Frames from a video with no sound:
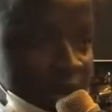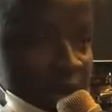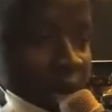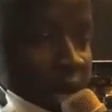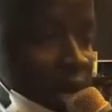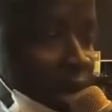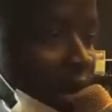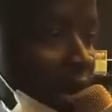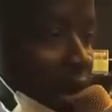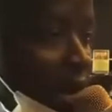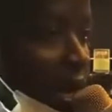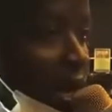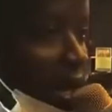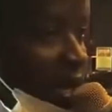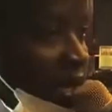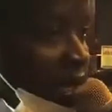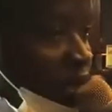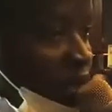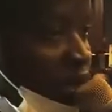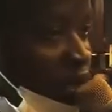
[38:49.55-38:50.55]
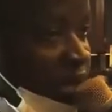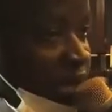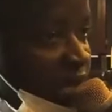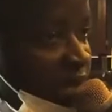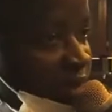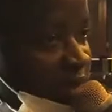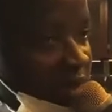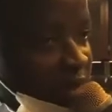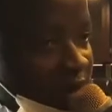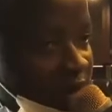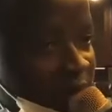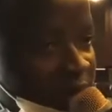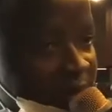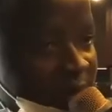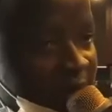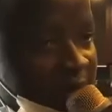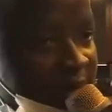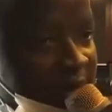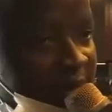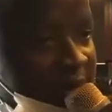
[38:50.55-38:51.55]
In this sustainable
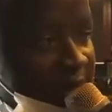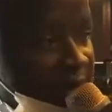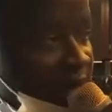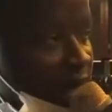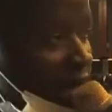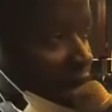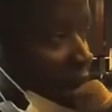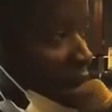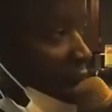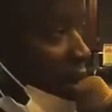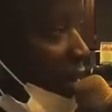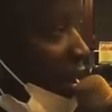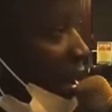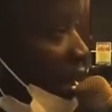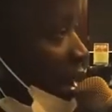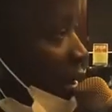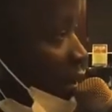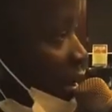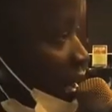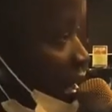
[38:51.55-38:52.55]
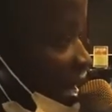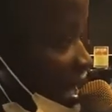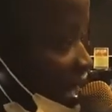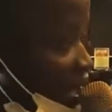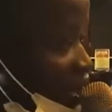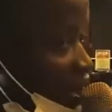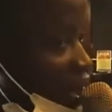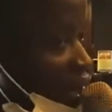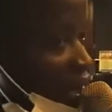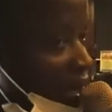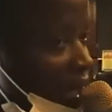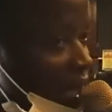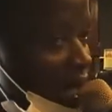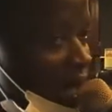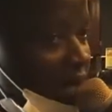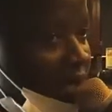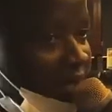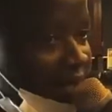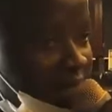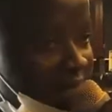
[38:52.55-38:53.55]
development, our nation, as
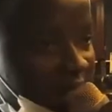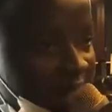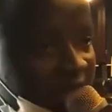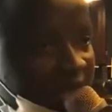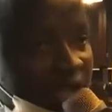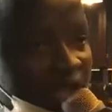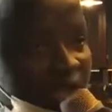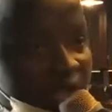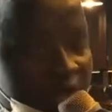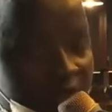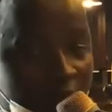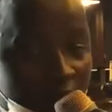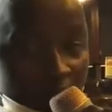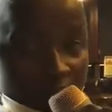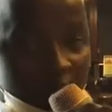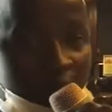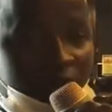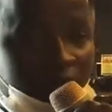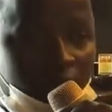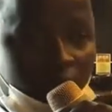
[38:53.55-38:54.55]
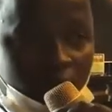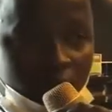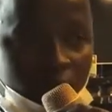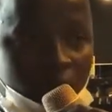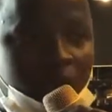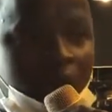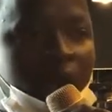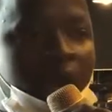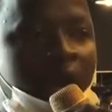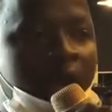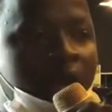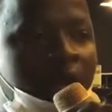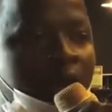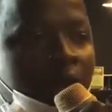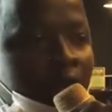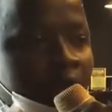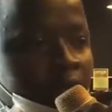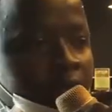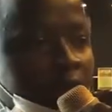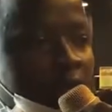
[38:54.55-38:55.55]
large or as well, I
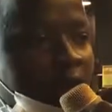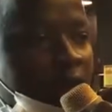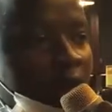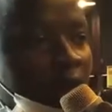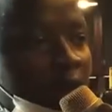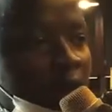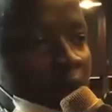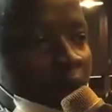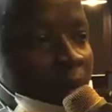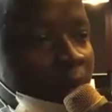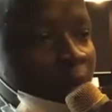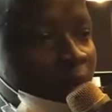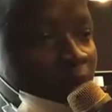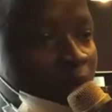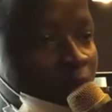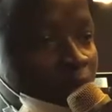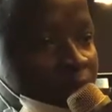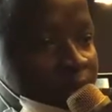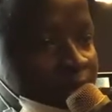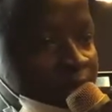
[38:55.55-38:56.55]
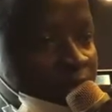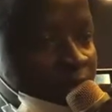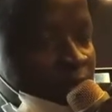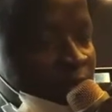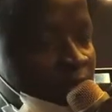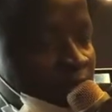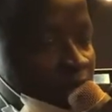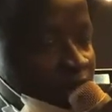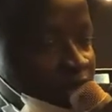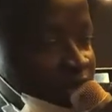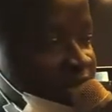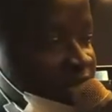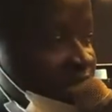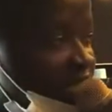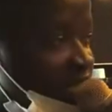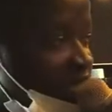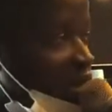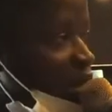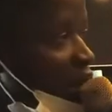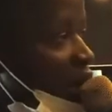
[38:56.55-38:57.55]
think we need to focus on this
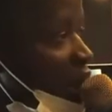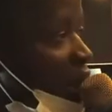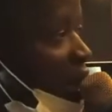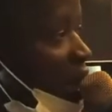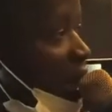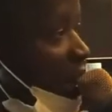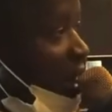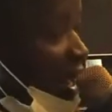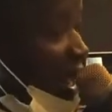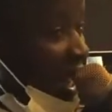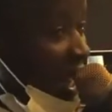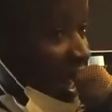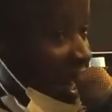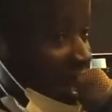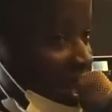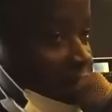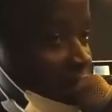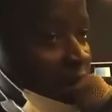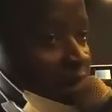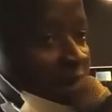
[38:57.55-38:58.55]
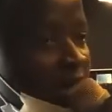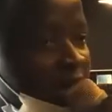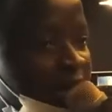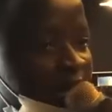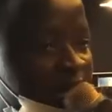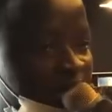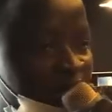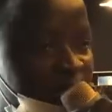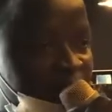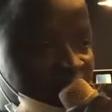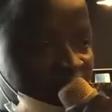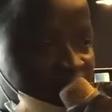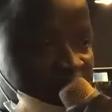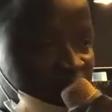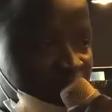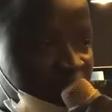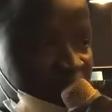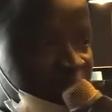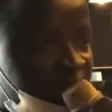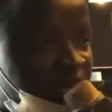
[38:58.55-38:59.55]
cleaning beaches
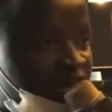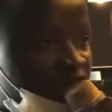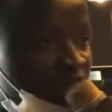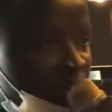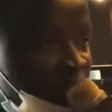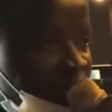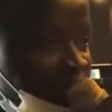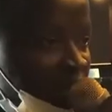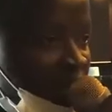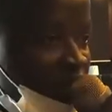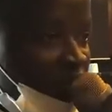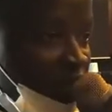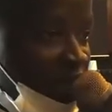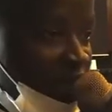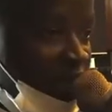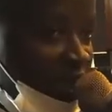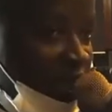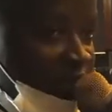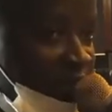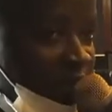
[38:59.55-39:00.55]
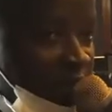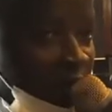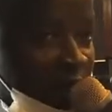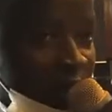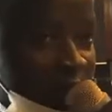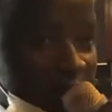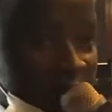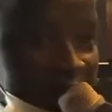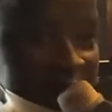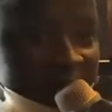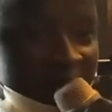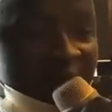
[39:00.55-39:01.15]
in tourist attractive areas.